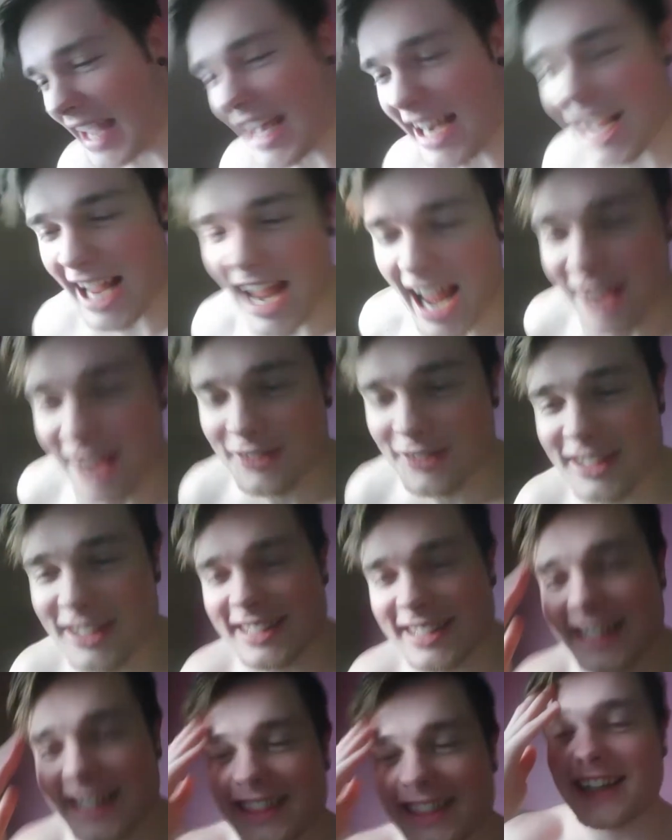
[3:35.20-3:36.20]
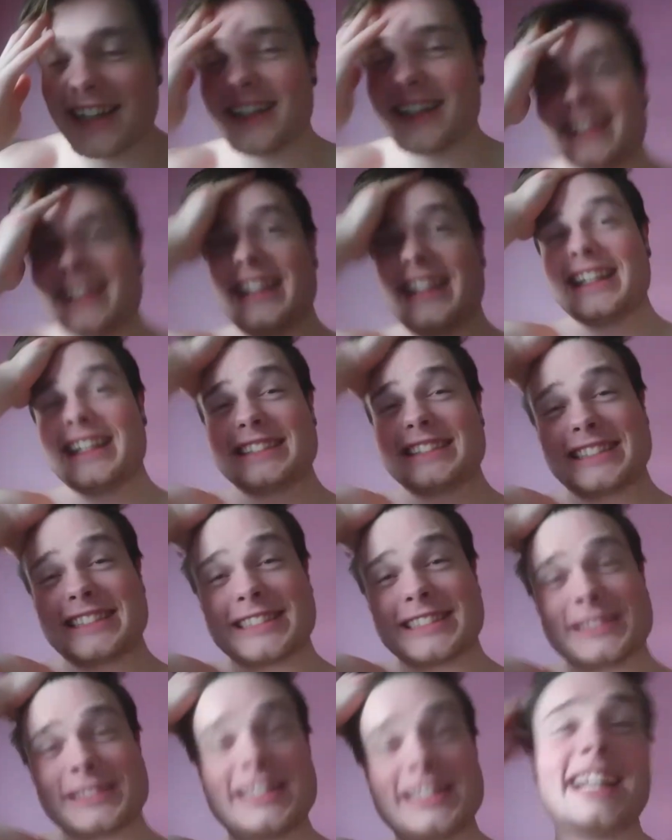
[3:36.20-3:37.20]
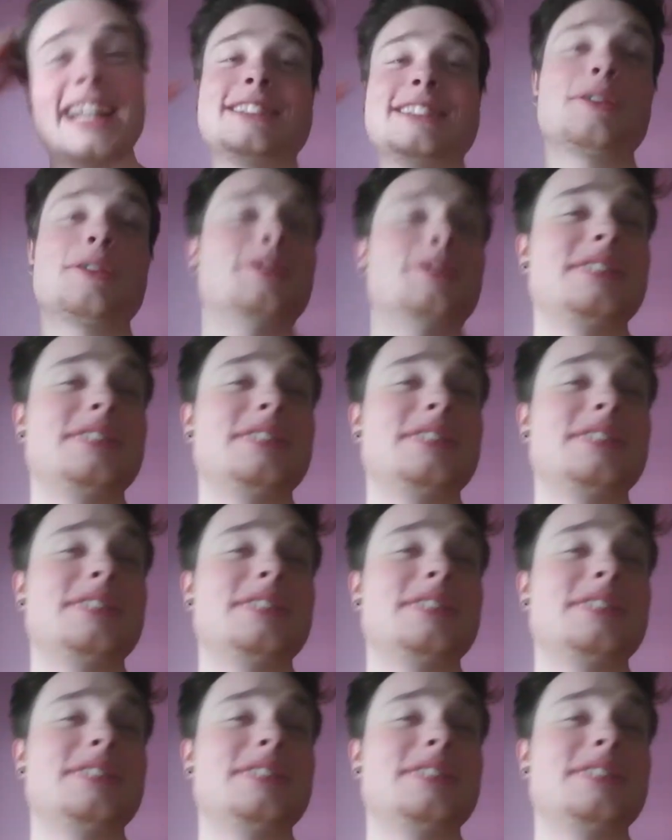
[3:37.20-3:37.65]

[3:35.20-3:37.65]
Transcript: I really thought that's what was